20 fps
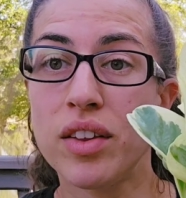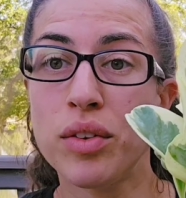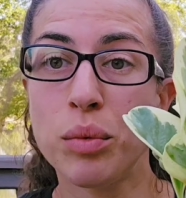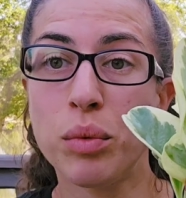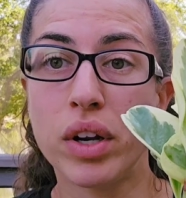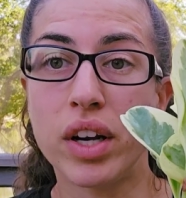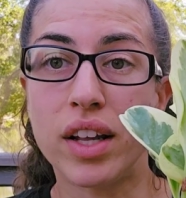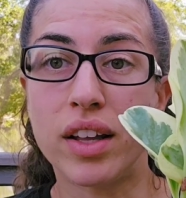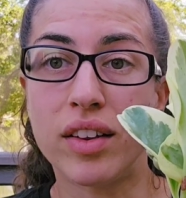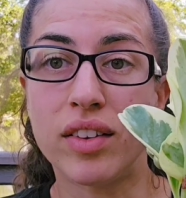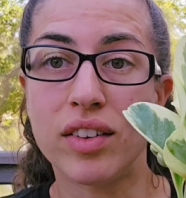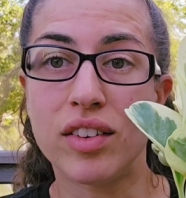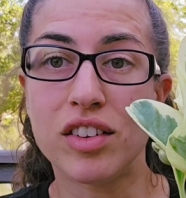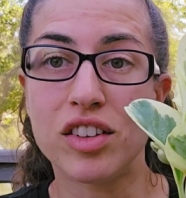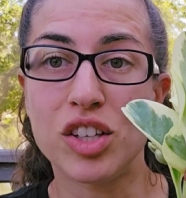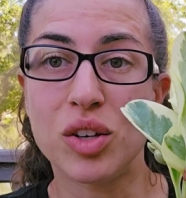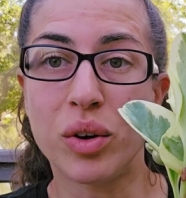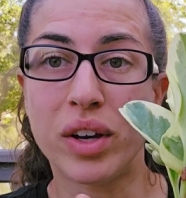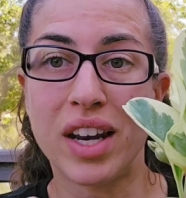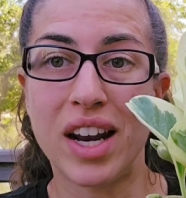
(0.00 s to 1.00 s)
one is
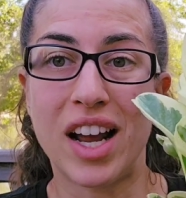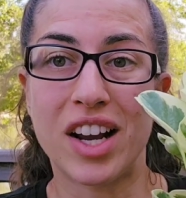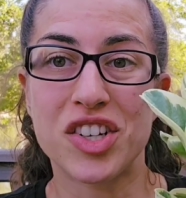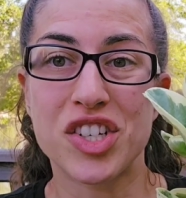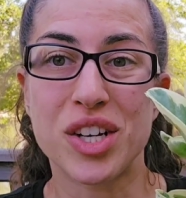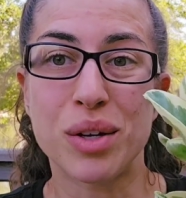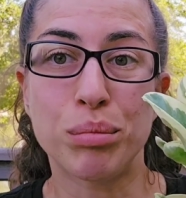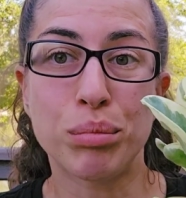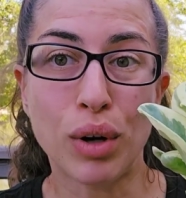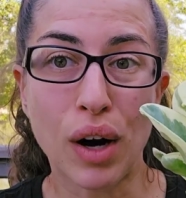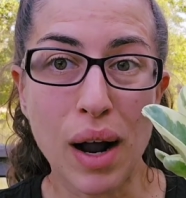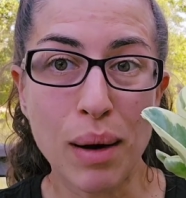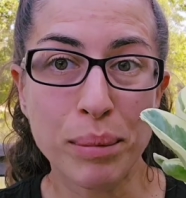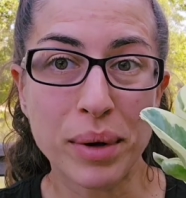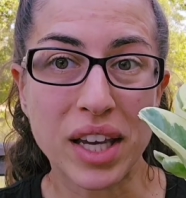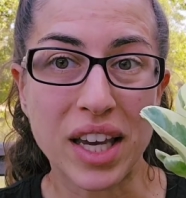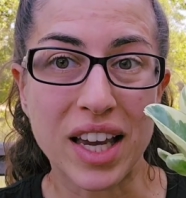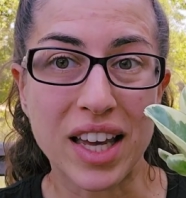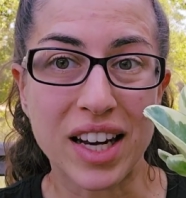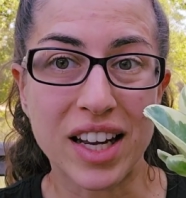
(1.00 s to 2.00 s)
you can actually
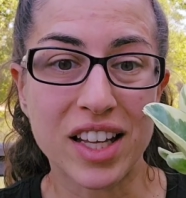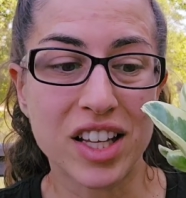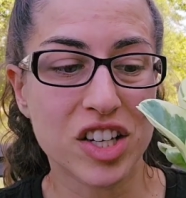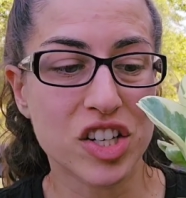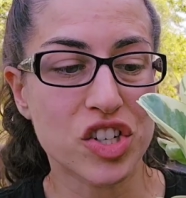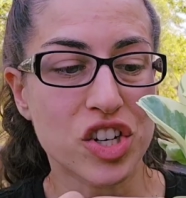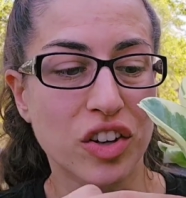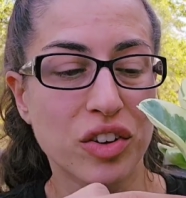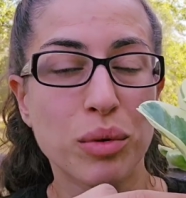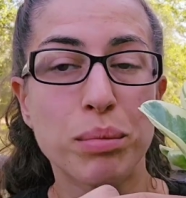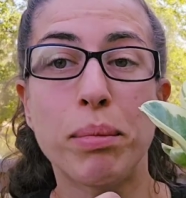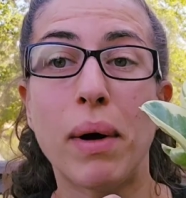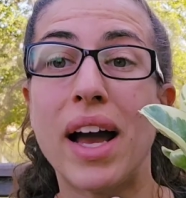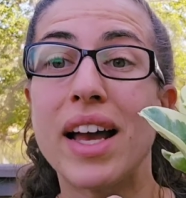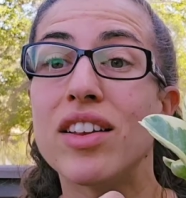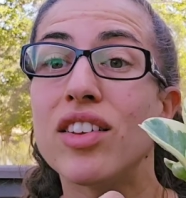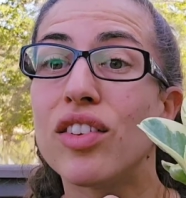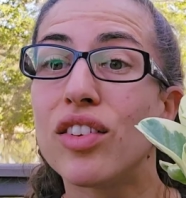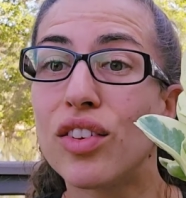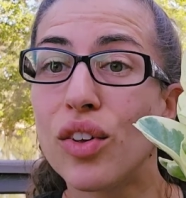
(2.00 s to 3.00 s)
propagate it just by
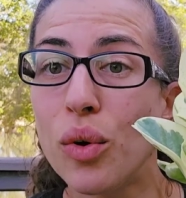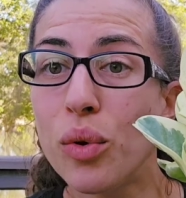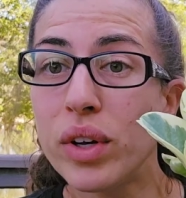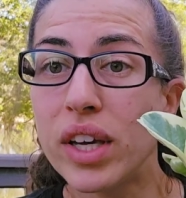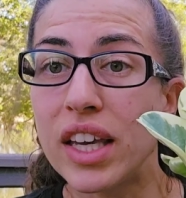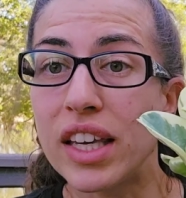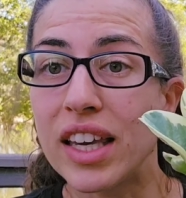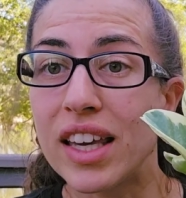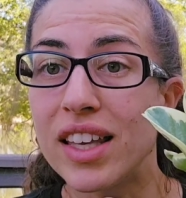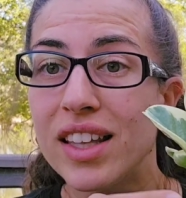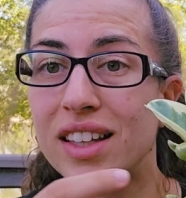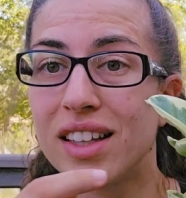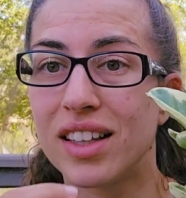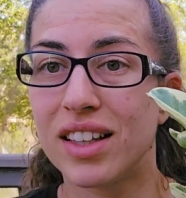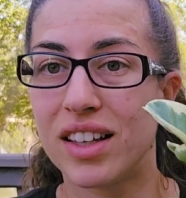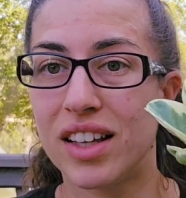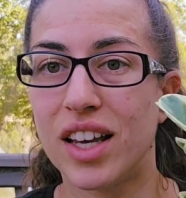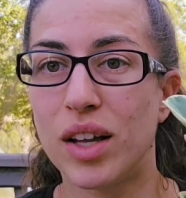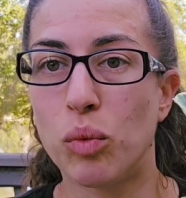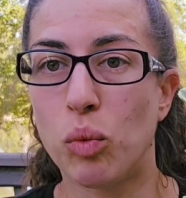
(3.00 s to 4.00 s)
soaking it
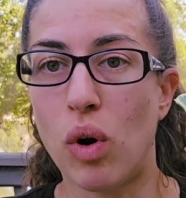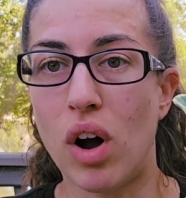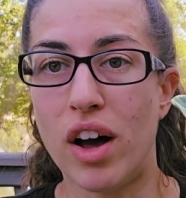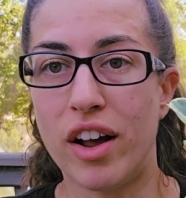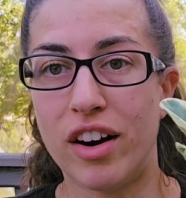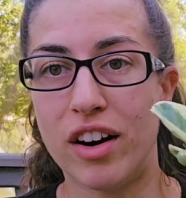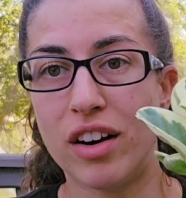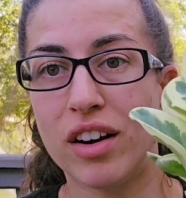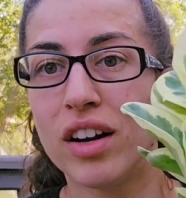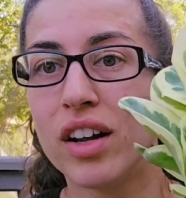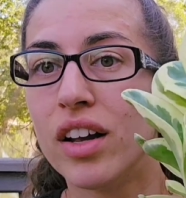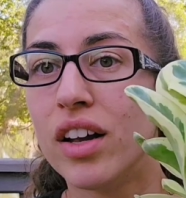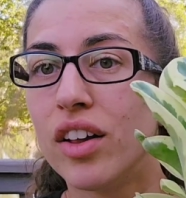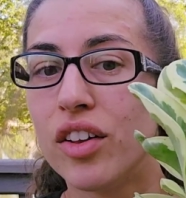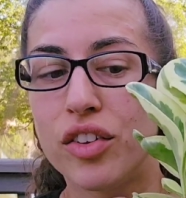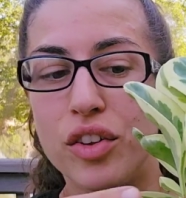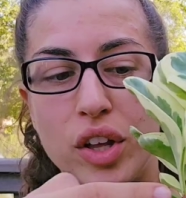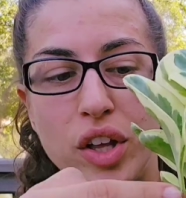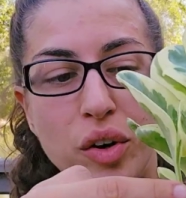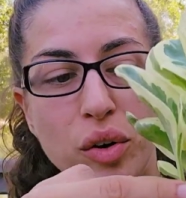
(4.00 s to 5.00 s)
in water.
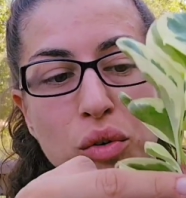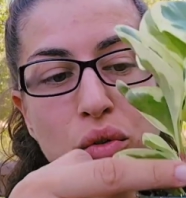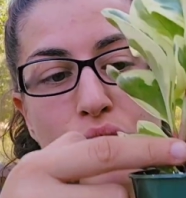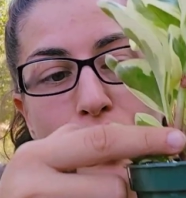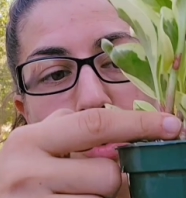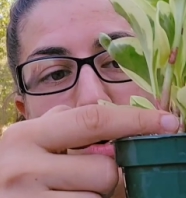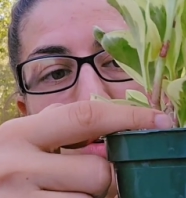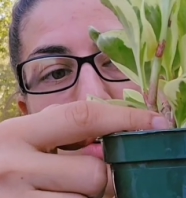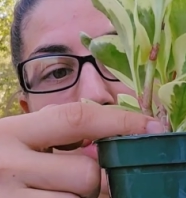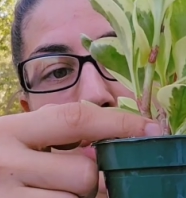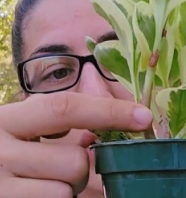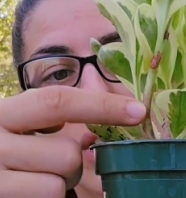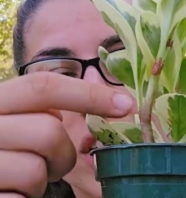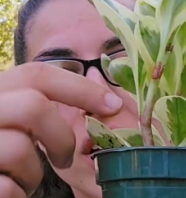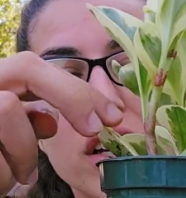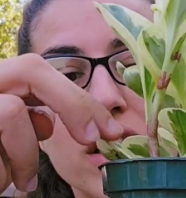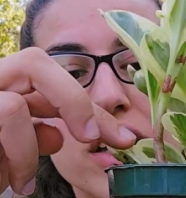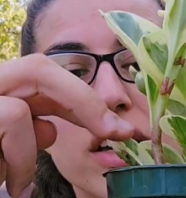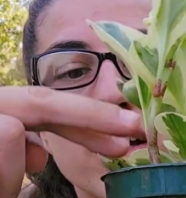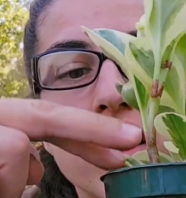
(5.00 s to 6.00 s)
So it'll root,
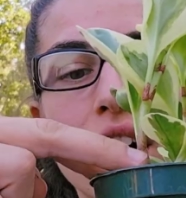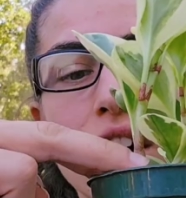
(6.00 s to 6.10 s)
cut